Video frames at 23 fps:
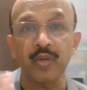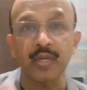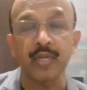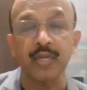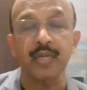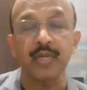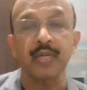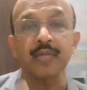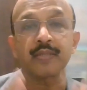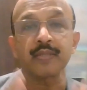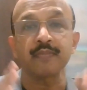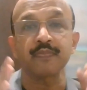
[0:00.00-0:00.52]

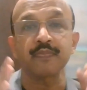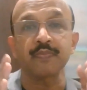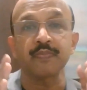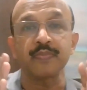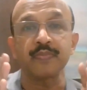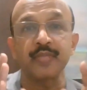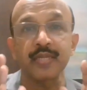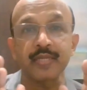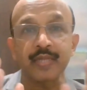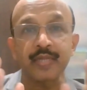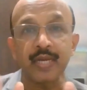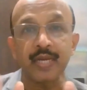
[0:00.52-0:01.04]

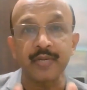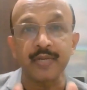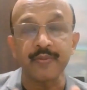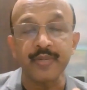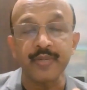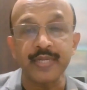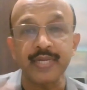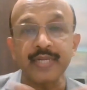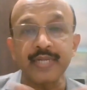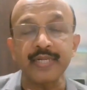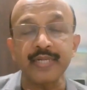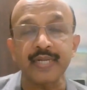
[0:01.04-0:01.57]
the
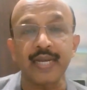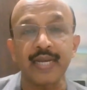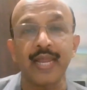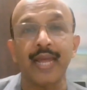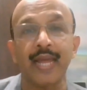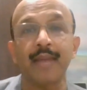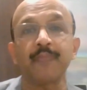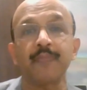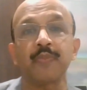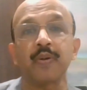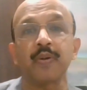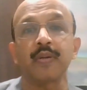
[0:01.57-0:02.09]
convenient
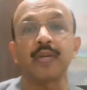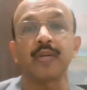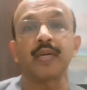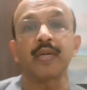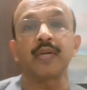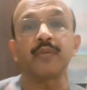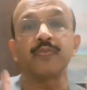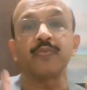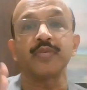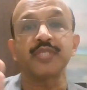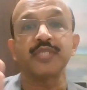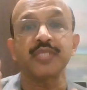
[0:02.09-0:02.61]
lab
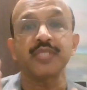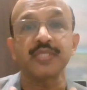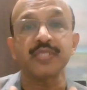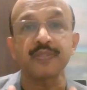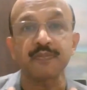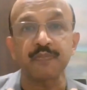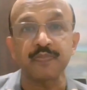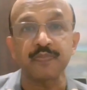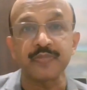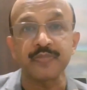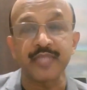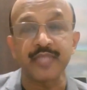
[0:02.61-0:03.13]
which
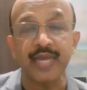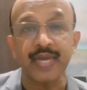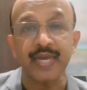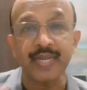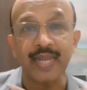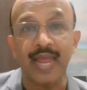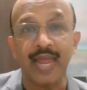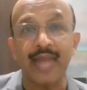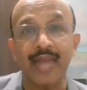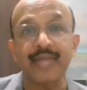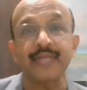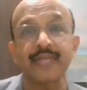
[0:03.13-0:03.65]
is
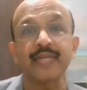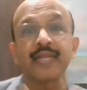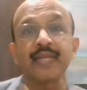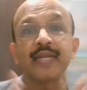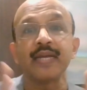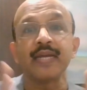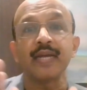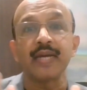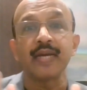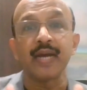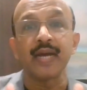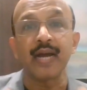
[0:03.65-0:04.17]
there
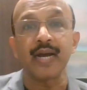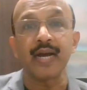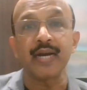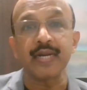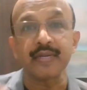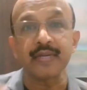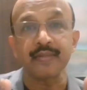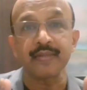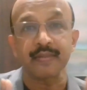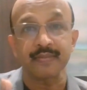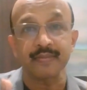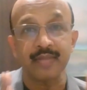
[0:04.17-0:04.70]

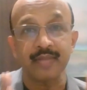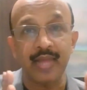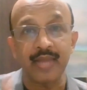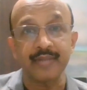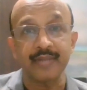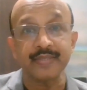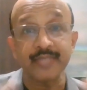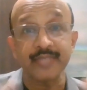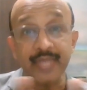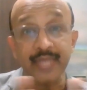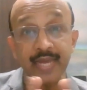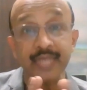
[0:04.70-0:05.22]

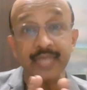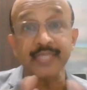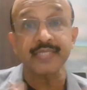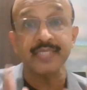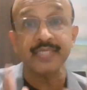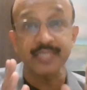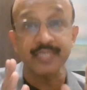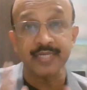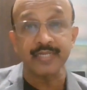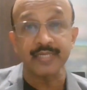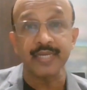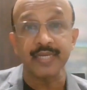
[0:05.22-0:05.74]
at their
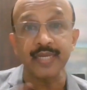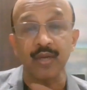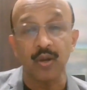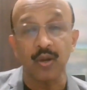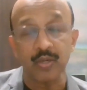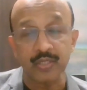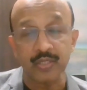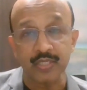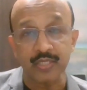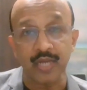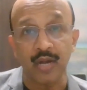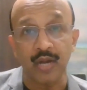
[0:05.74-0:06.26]
city
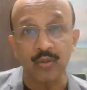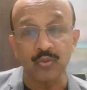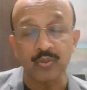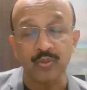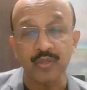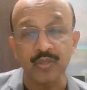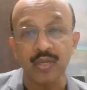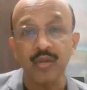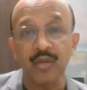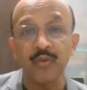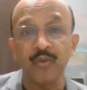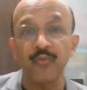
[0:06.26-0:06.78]
or
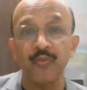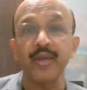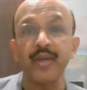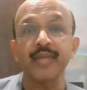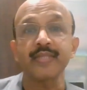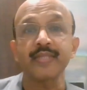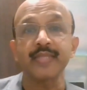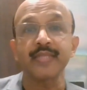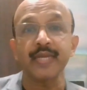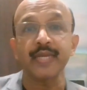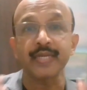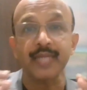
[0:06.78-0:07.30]
town
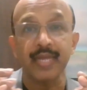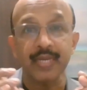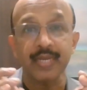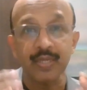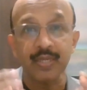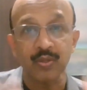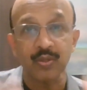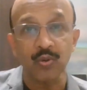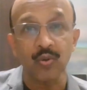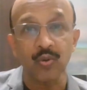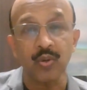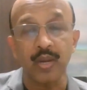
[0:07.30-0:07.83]
where they
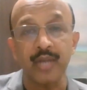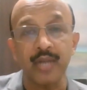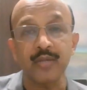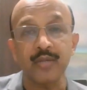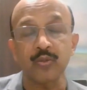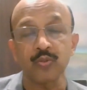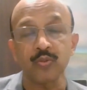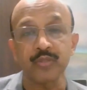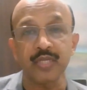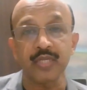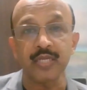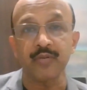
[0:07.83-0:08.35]
can go and
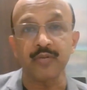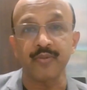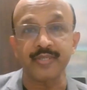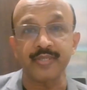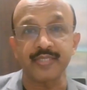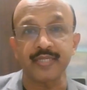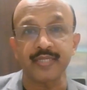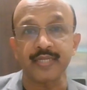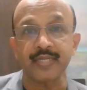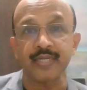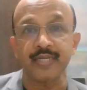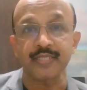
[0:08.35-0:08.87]
do the
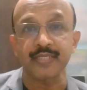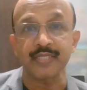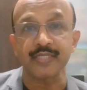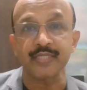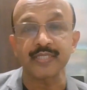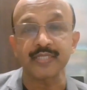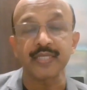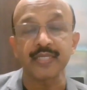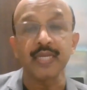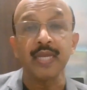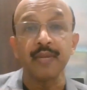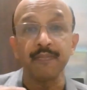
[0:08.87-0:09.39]

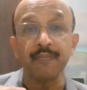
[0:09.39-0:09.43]
investigations.